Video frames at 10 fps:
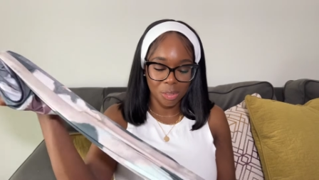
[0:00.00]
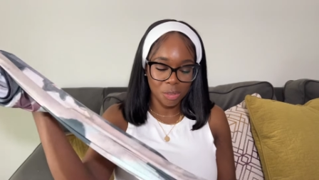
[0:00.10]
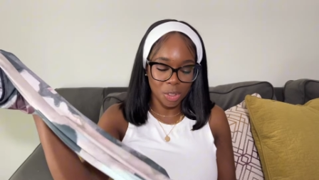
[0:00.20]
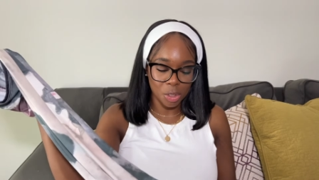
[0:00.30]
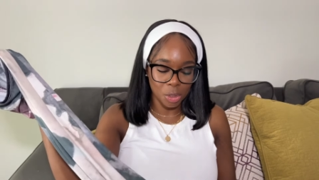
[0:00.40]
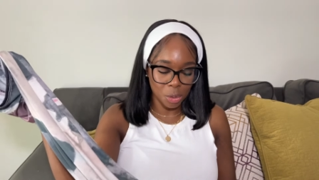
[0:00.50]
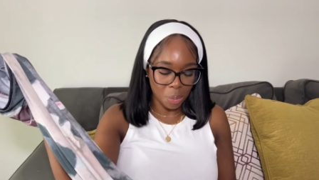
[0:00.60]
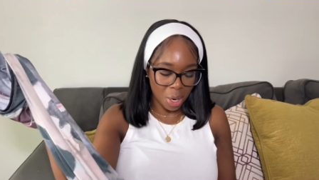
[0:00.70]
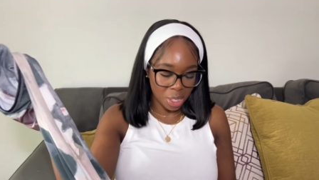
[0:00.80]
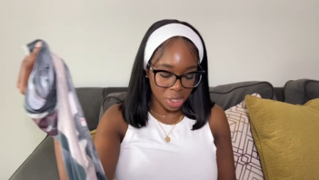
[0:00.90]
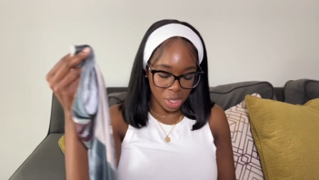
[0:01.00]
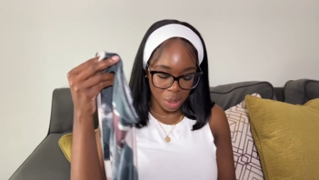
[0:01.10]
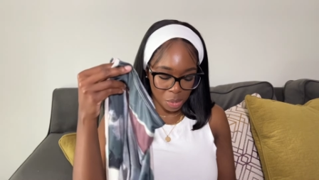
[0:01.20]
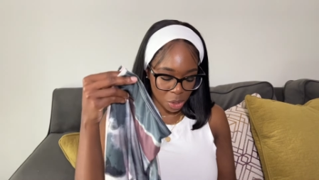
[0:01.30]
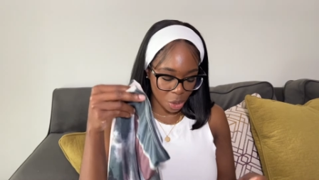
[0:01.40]
fit to your body
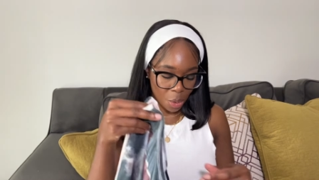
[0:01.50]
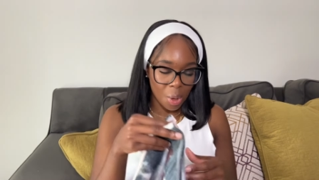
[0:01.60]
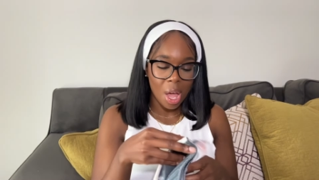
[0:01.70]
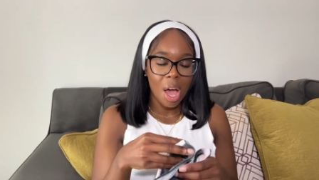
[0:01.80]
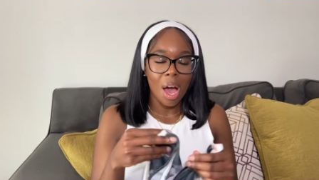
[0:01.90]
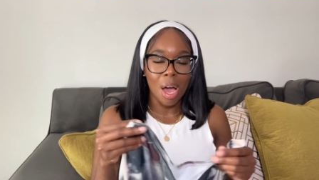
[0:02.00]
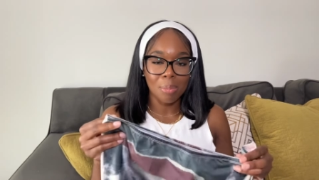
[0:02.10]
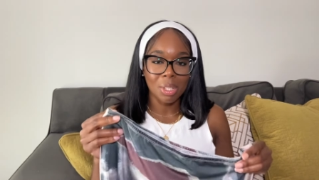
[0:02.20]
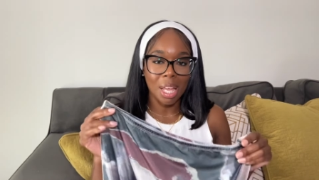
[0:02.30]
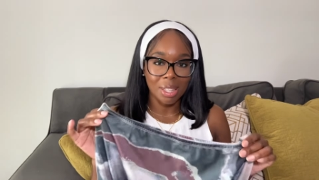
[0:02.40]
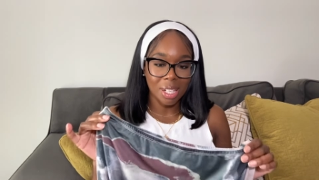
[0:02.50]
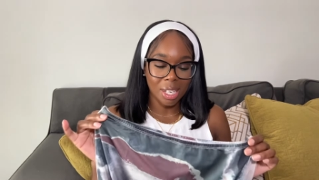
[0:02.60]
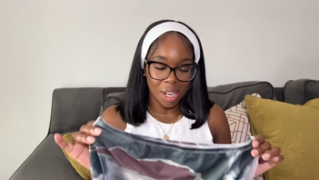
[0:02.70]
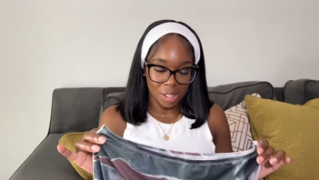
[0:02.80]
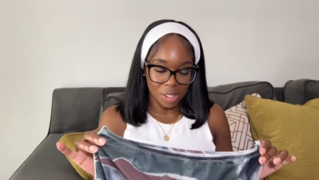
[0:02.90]
type. So I'm glad that I
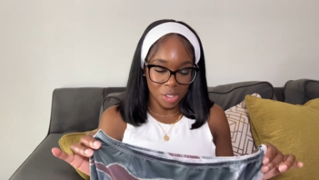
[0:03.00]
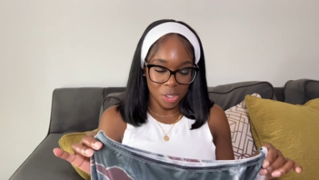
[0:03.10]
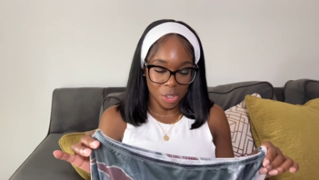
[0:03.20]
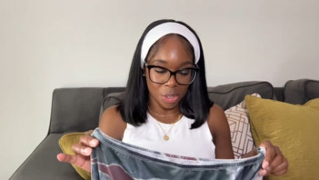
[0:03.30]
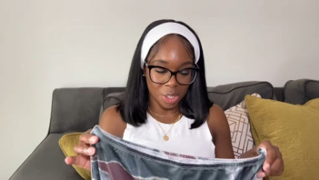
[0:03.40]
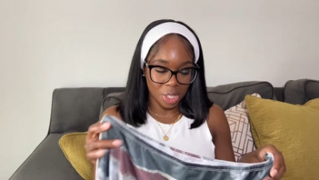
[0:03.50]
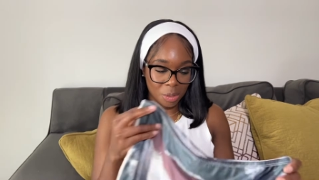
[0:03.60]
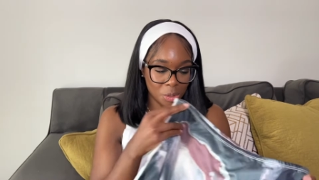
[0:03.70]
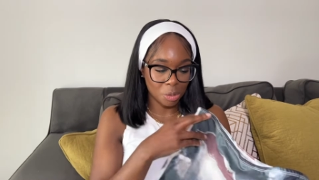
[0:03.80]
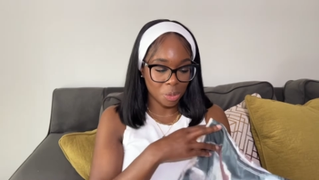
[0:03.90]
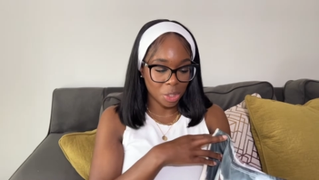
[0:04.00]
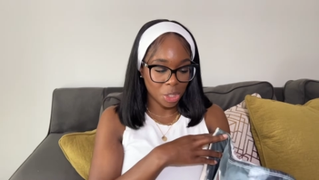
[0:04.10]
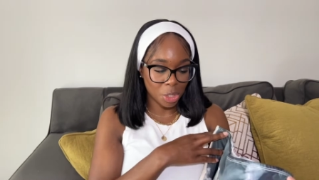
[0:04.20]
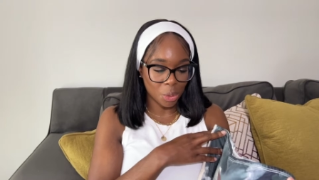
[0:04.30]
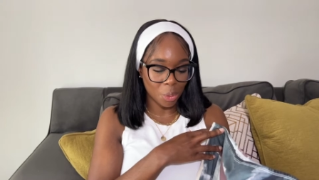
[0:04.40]
got this skirt. It was really
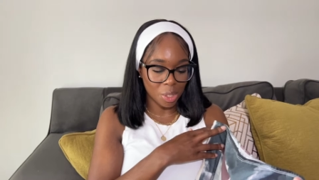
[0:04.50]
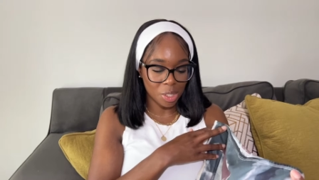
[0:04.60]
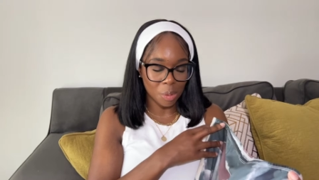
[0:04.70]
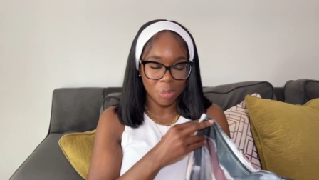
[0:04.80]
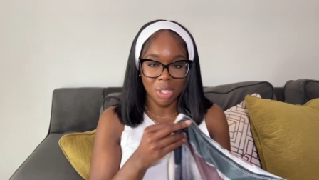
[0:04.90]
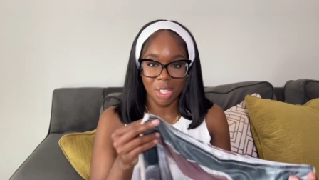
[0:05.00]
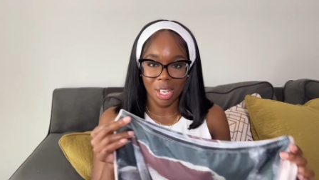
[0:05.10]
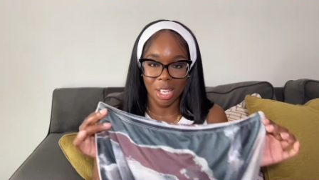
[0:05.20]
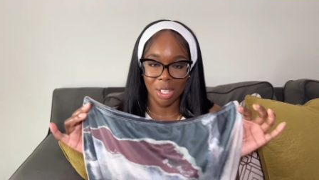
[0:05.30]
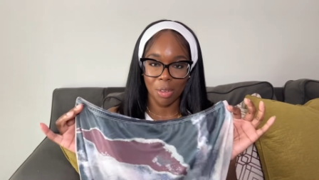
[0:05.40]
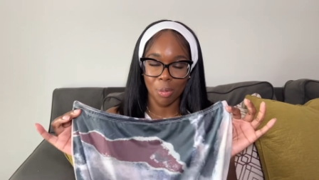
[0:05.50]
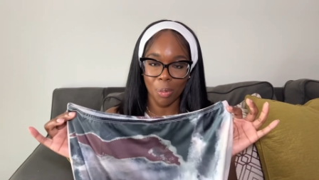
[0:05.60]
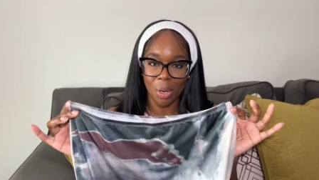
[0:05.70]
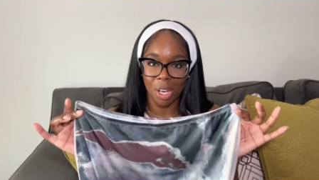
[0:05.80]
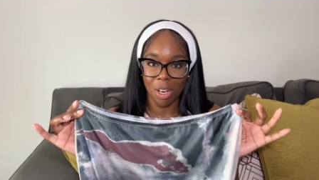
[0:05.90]
cute. It's something that I can
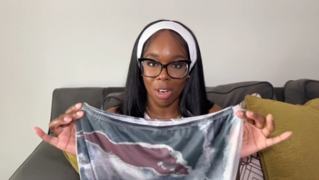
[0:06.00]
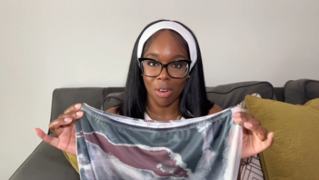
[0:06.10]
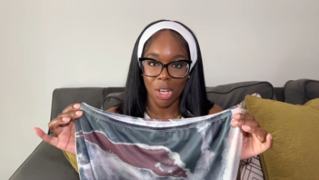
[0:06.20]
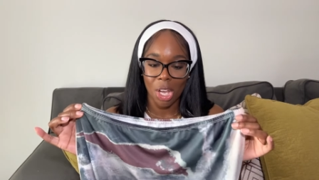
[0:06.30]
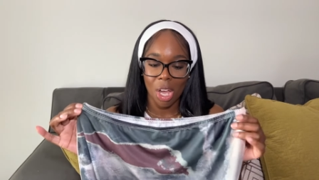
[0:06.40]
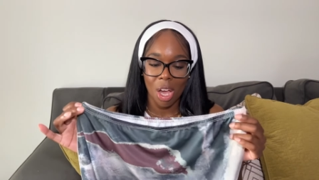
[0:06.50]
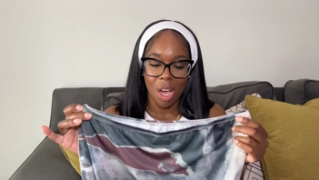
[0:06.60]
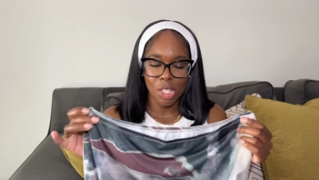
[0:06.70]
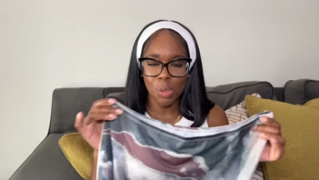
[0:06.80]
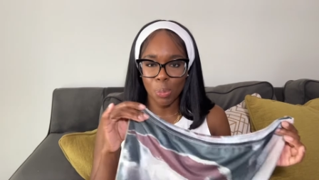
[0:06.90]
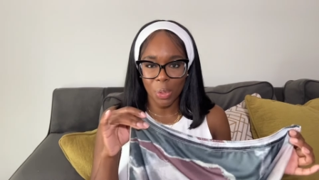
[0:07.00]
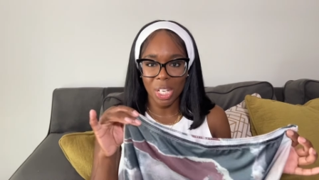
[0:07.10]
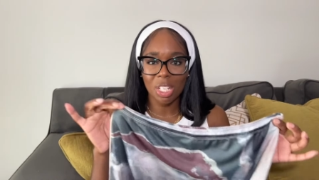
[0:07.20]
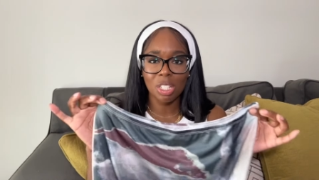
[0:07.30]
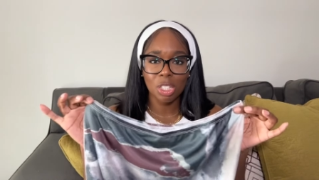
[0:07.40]
wear
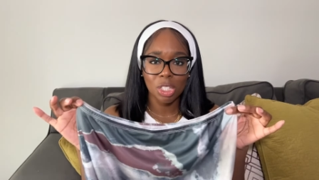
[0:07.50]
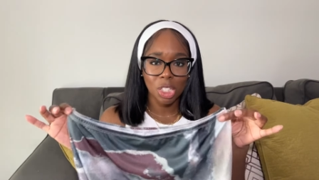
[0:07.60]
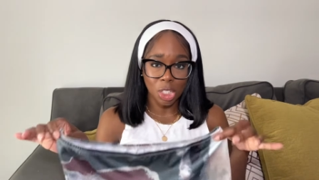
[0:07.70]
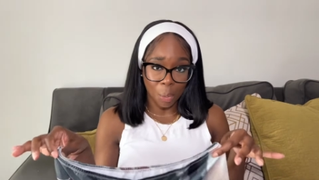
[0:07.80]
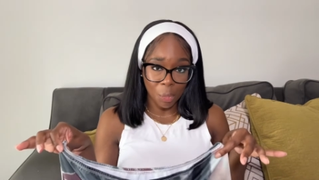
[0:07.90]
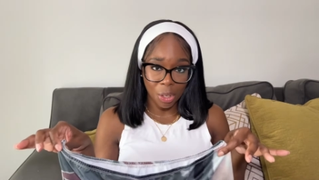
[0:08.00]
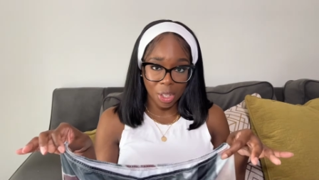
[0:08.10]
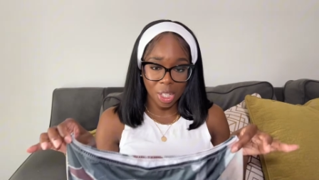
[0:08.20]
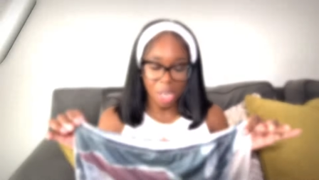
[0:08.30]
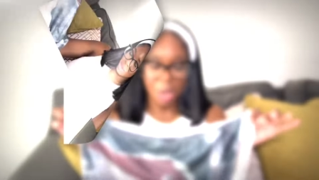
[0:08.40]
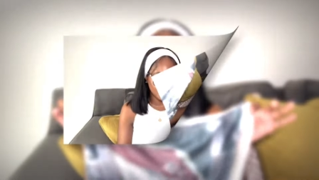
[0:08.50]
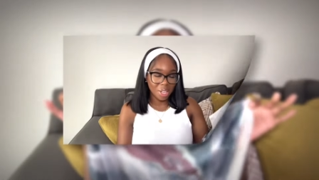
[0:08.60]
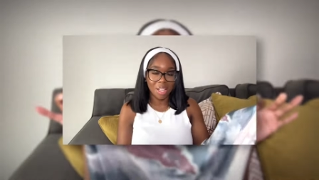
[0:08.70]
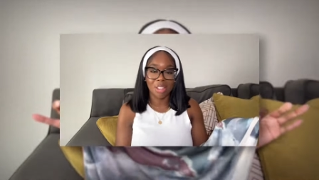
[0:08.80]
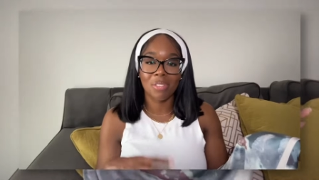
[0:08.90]
spring summer um,
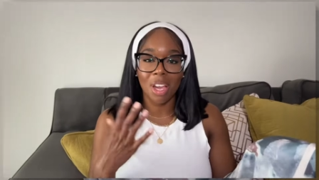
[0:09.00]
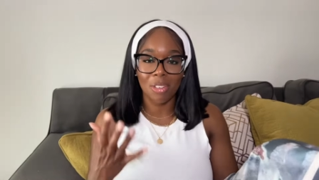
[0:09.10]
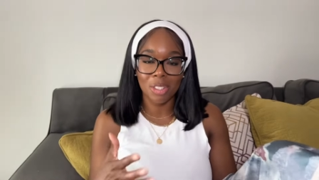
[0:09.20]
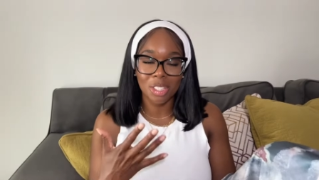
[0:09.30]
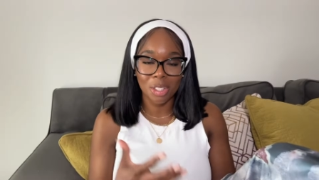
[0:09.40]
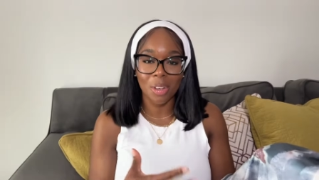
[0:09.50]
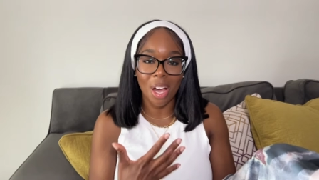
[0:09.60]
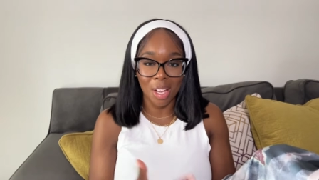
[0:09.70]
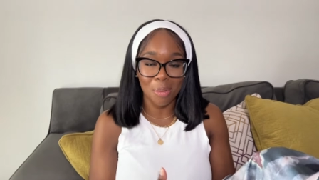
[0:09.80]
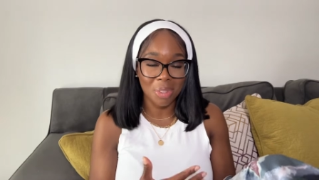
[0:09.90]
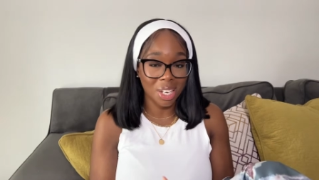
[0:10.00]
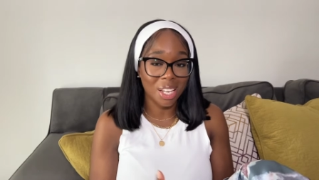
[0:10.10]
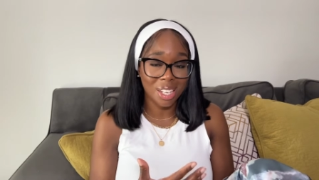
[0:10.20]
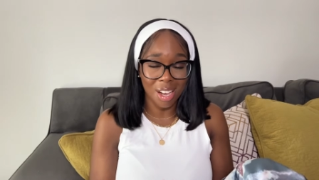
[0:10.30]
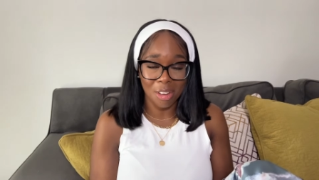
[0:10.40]
i love every single item that
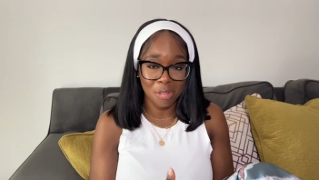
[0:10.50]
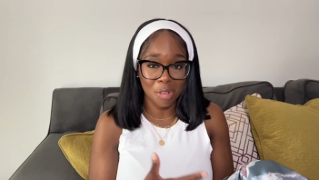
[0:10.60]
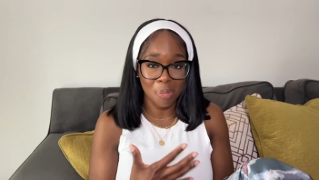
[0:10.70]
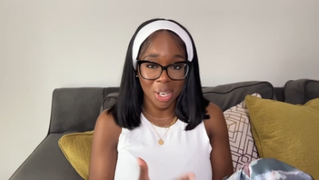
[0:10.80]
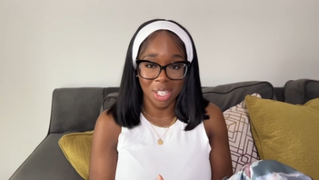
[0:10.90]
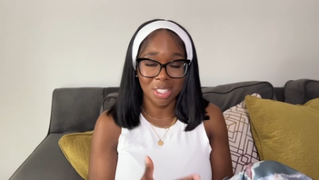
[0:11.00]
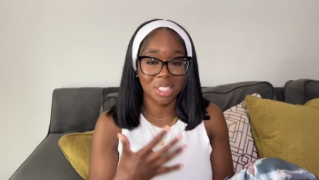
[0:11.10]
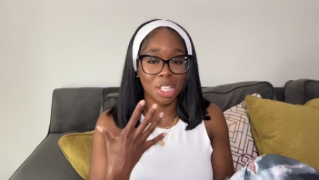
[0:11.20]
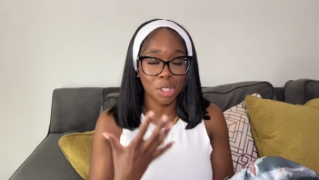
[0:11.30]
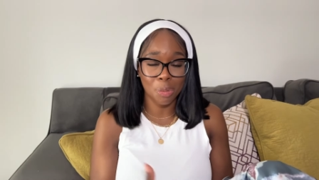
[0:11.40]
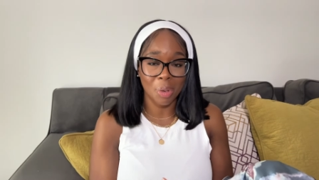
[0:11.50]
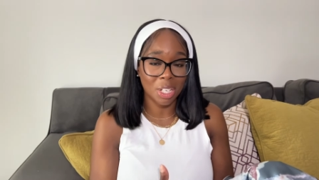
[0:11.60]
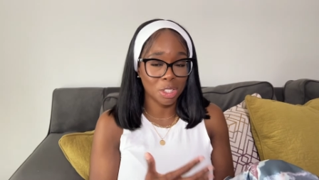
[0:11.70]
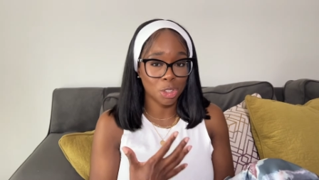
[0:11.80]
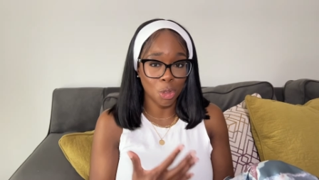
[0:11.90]
i got from Micas thank you
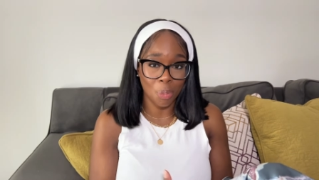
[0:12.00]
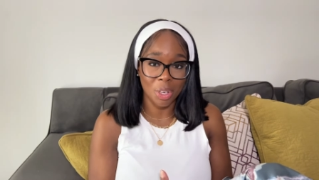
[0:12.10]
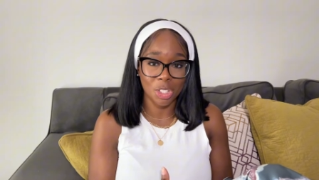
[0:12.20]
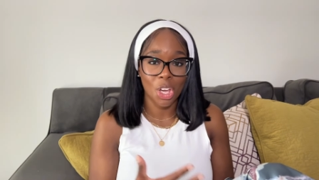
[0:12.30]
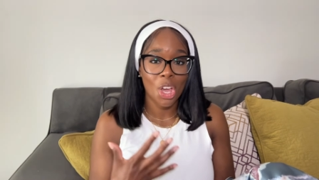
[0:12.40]
micah so much